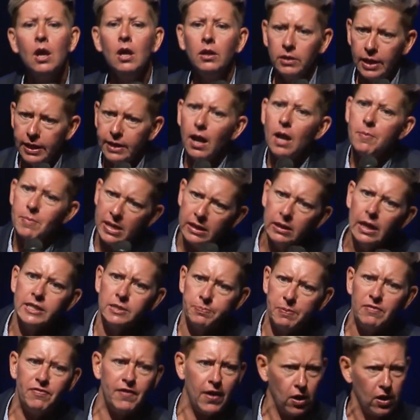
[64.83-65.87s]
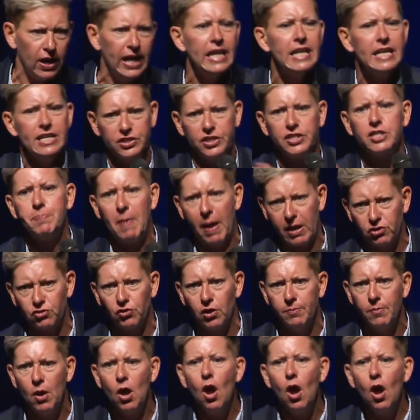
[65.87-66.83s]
Like, I mean, let's be fair, it is a spectrum.